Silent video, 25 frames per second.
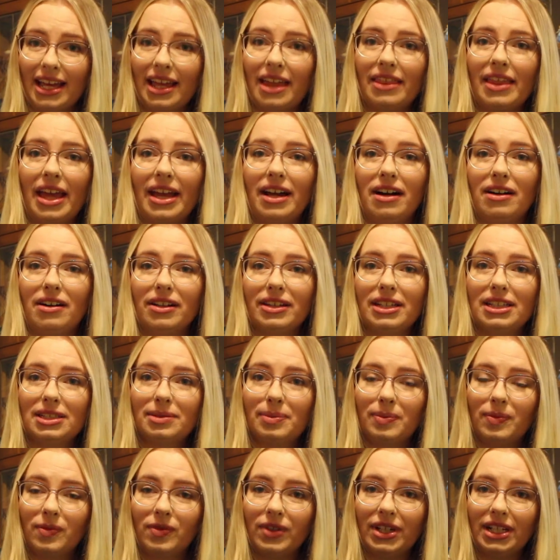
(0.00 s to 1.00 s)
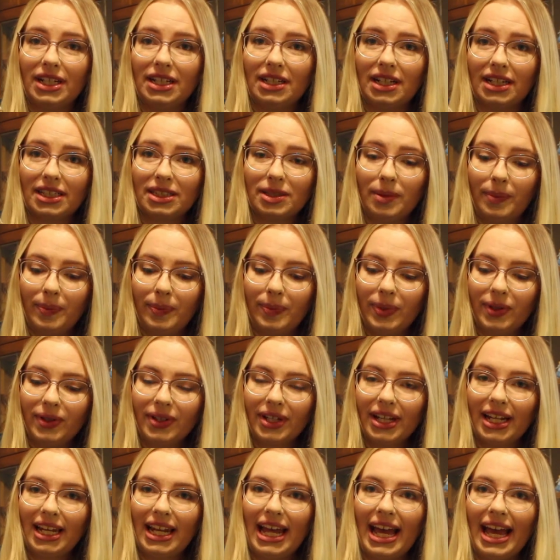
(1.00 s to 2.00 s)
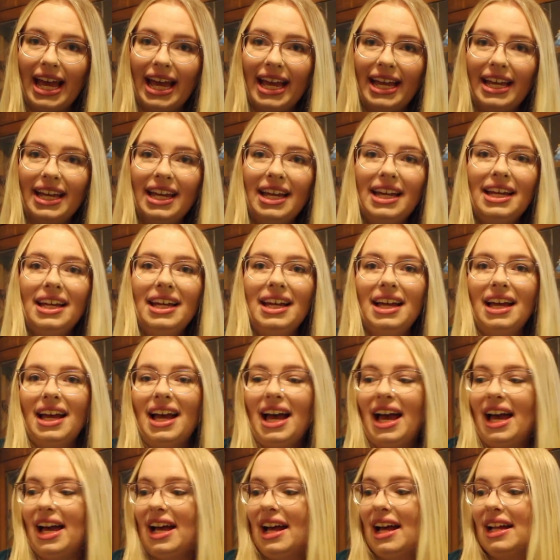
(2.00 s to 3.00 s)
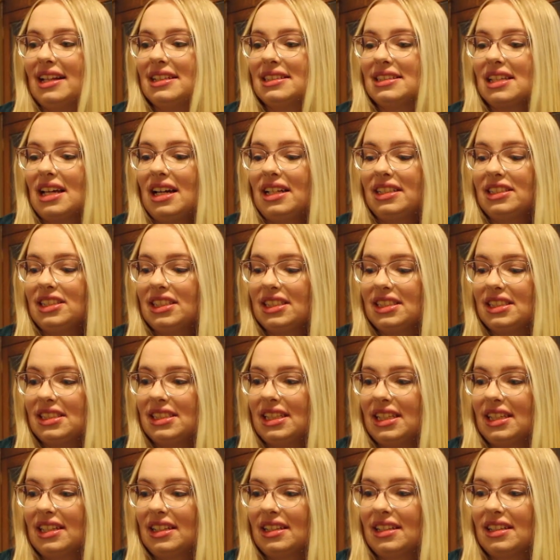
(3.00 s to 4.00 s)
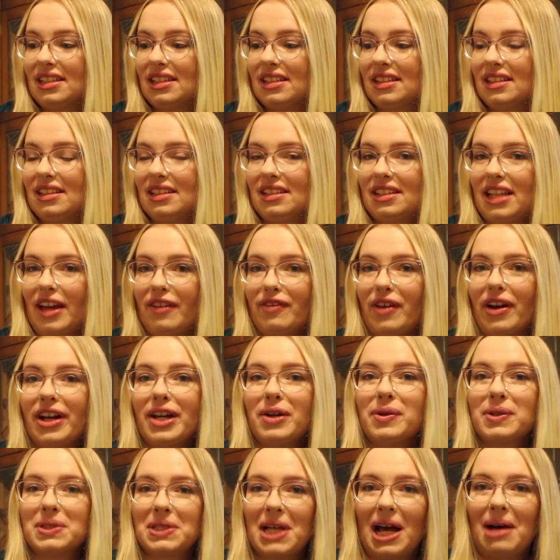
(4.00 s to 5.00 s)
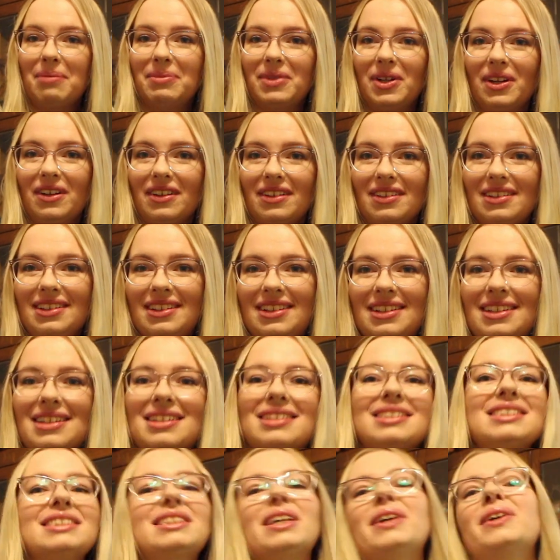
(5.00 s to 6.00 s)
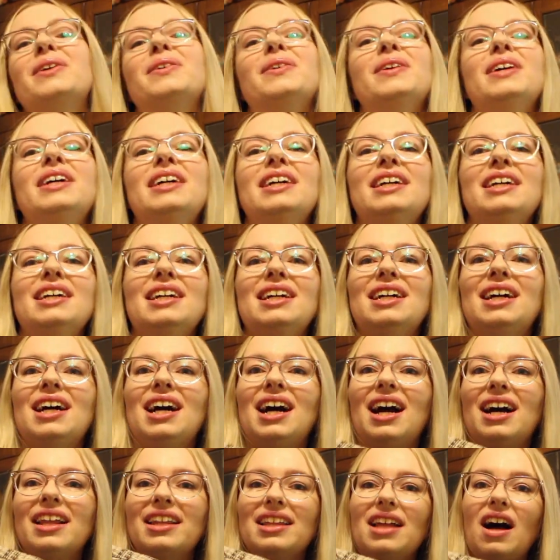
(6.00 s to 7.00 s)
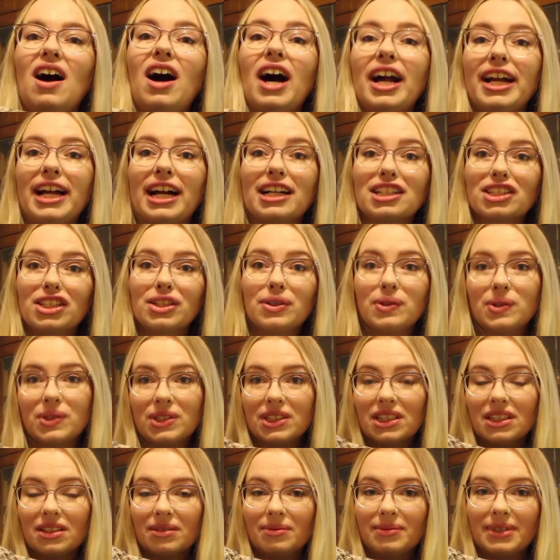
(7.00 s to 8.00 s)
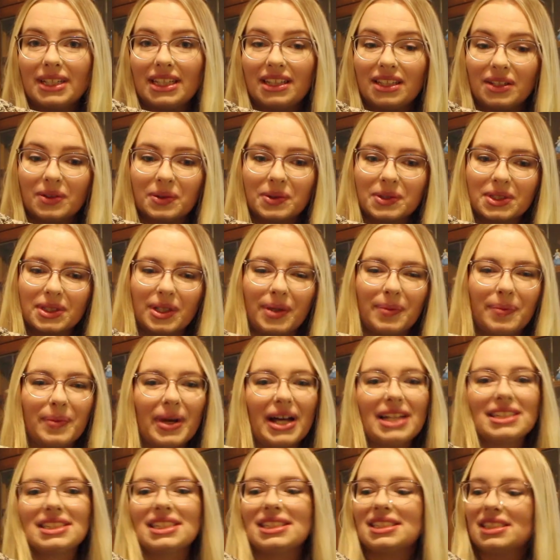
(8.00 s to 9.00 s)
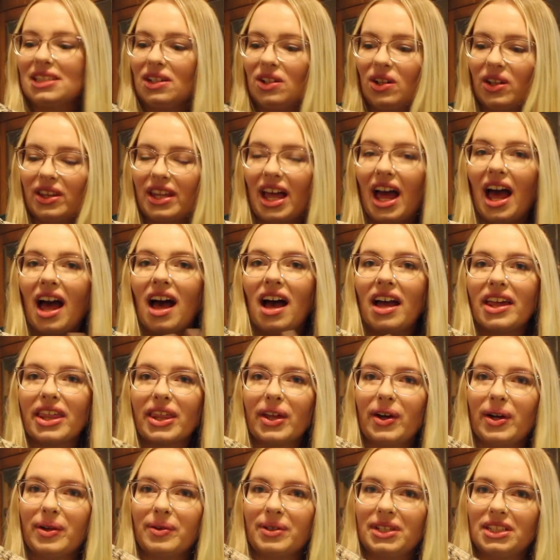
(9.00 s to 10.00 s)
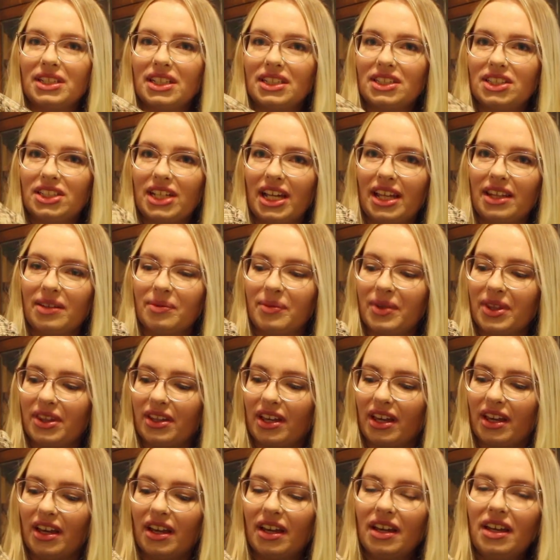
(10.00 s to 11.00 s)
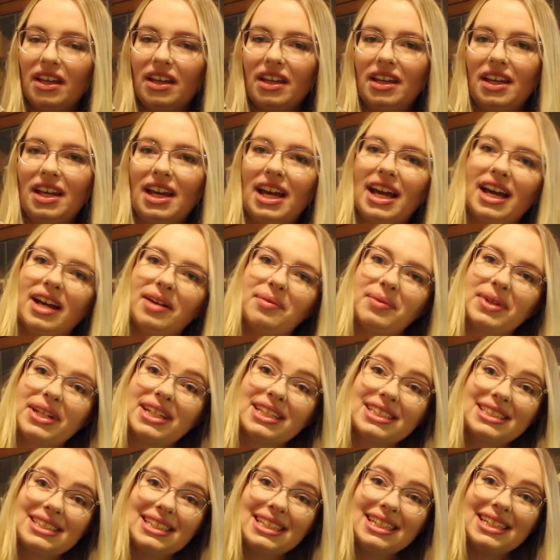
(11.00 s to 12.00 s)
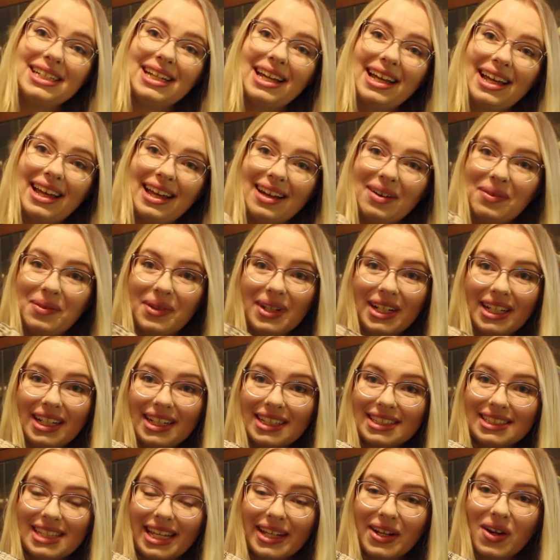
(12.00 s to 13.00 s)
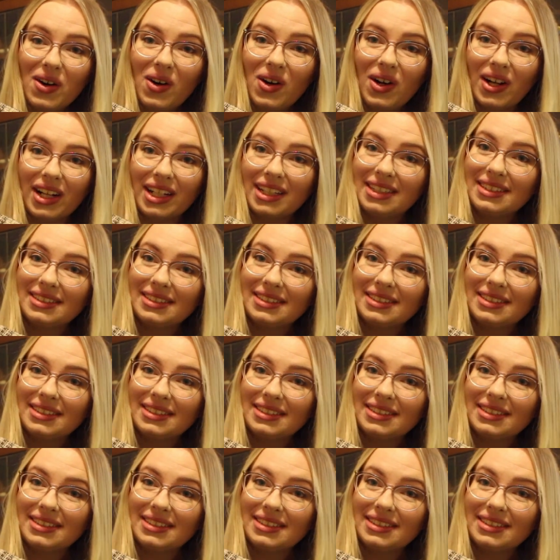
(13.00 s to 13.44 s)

They are this really nice boucle, and I just think they're very autumnal. So I actually ordered them in the autumn, but as they're still on there, I thought I would share them with you and we can see what it looks like on.